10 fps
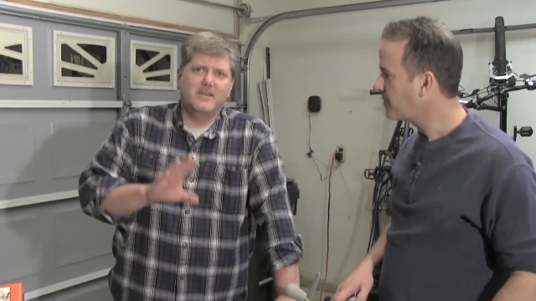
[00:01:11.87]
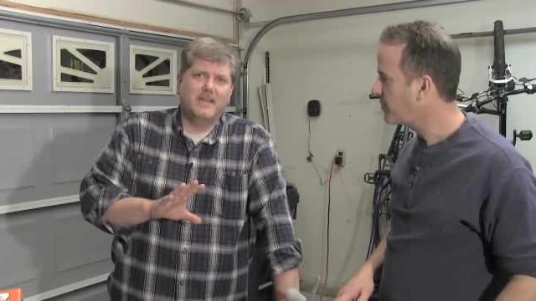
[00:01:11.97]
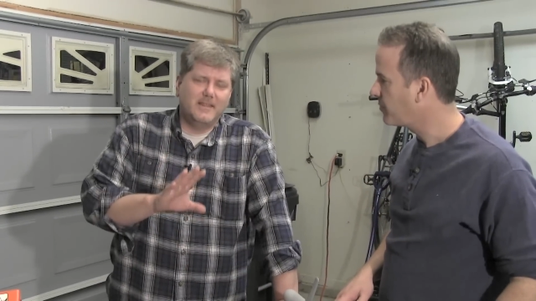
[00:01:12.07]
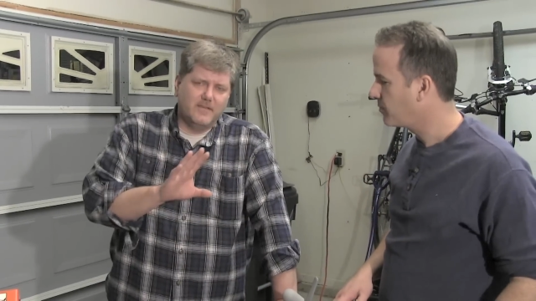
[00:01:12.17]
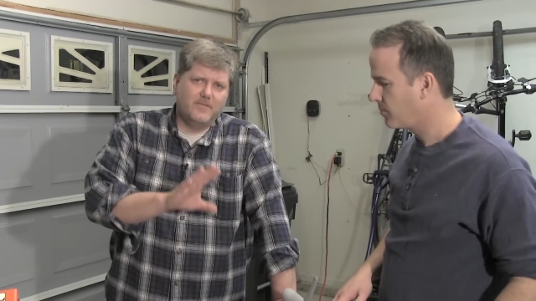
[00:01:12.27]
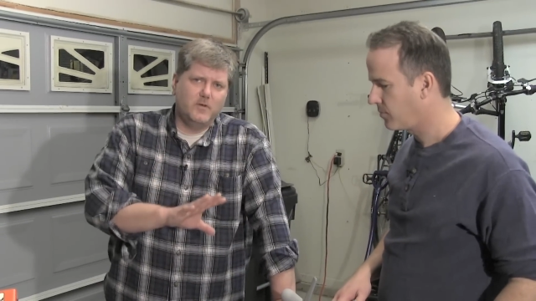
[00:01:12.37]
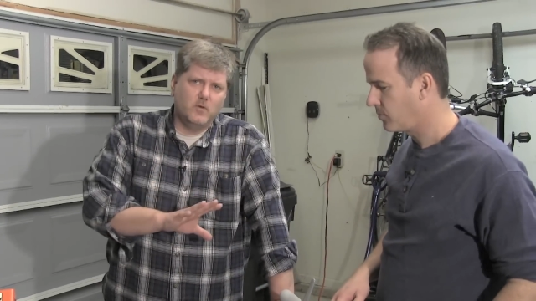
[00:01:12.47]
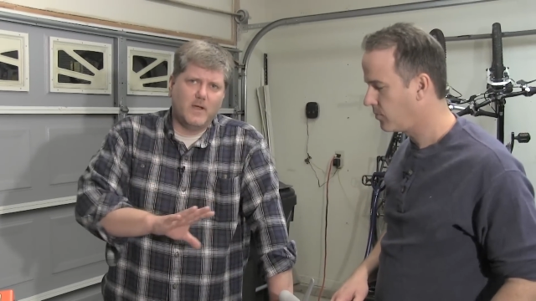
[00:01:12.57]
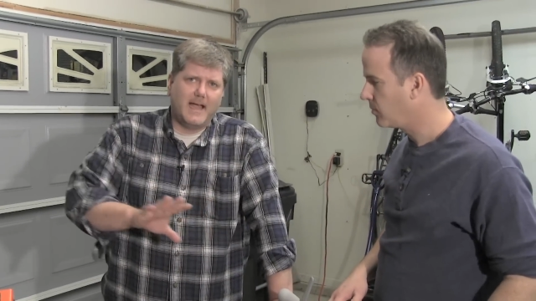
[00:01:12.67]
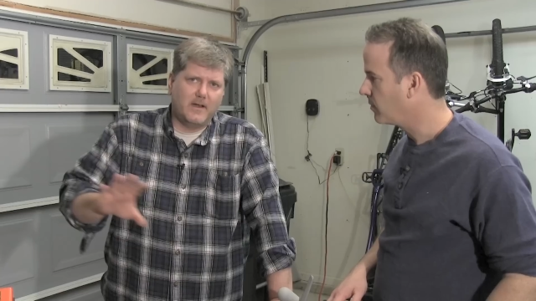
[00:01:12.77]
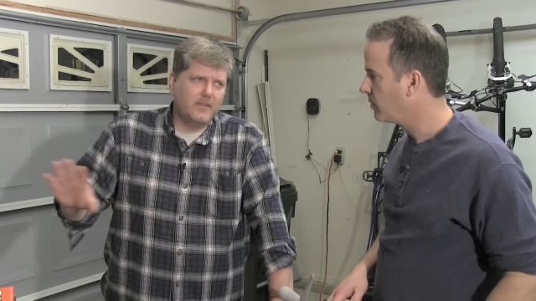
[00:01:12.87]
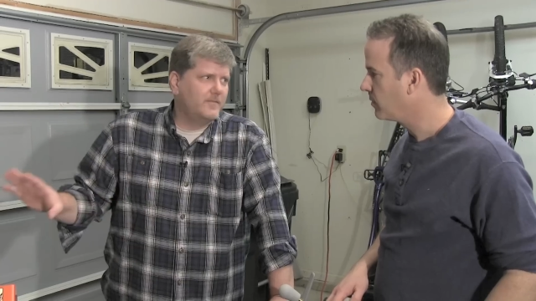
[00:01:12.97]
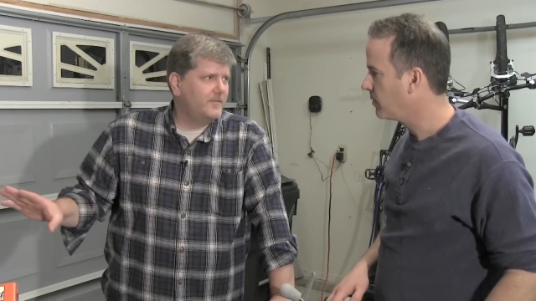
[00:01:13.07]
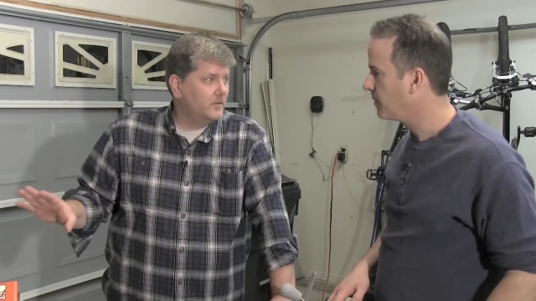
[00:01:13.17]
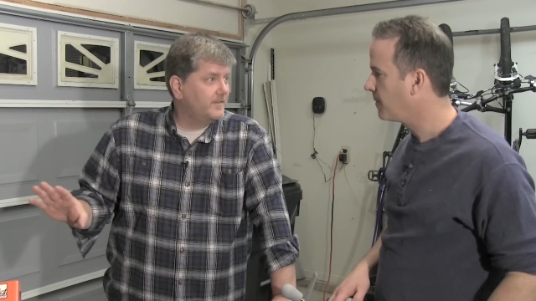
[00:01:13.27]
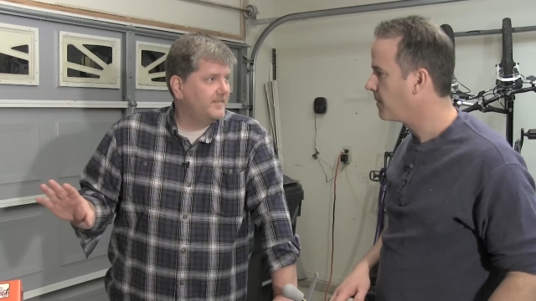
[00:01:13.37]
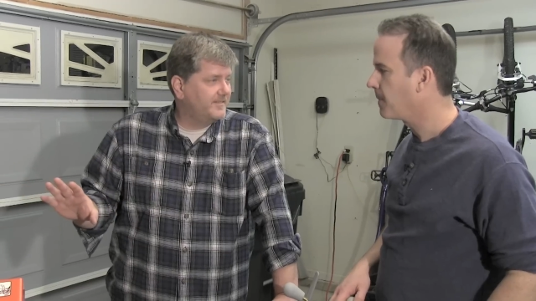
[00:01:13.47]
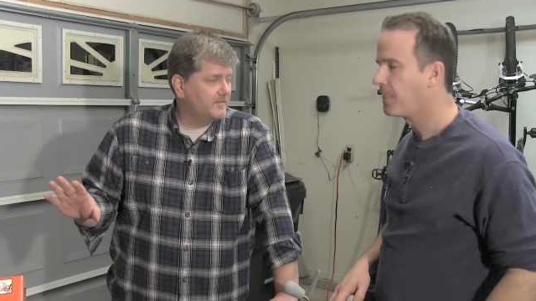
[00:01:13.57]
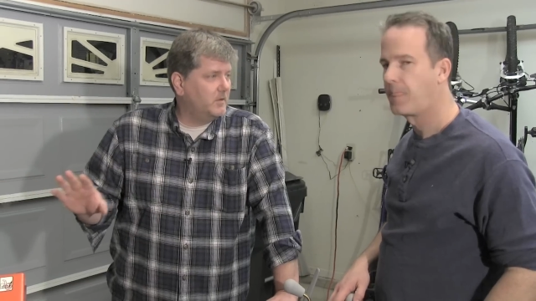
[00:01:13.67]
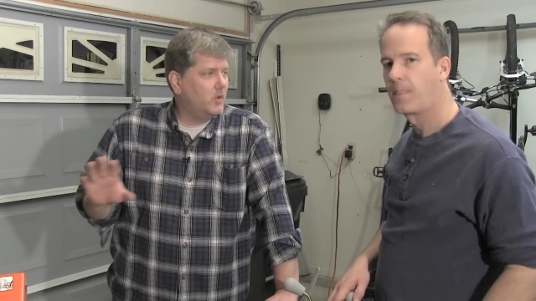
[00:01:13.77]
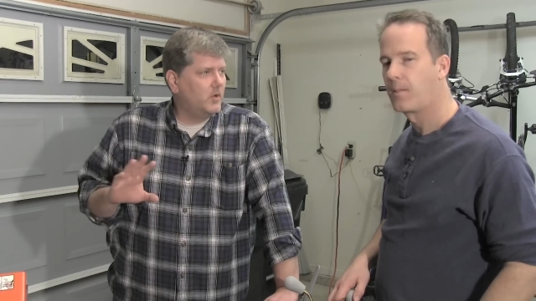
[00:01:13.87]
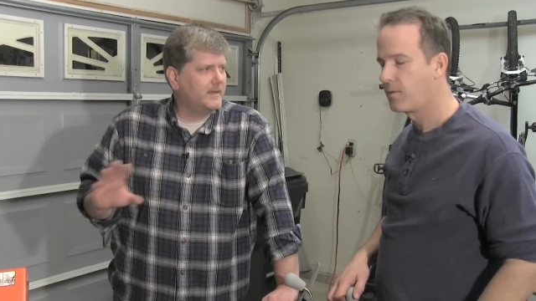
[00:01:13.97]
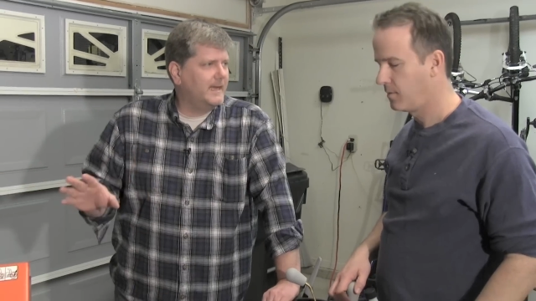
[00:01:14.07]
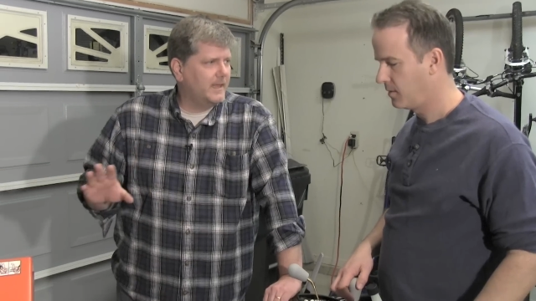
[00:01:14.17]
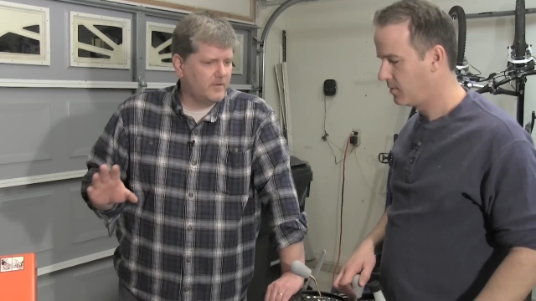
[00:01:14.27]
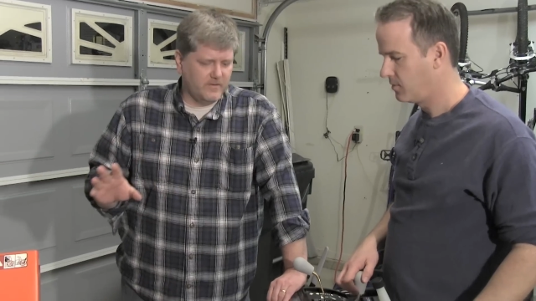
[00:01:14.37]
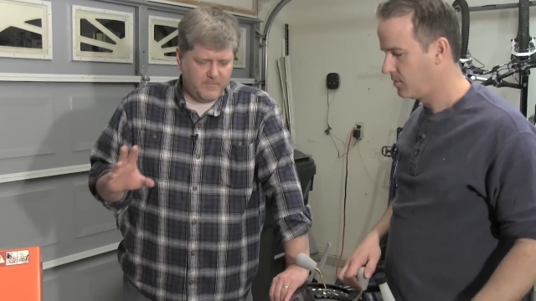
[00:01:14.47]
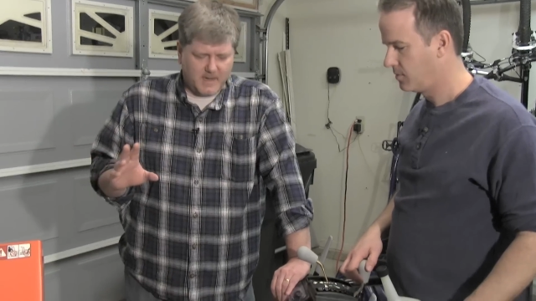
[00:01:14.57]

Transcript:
Speaker 1: to get the fuel out of the fuel system altogether if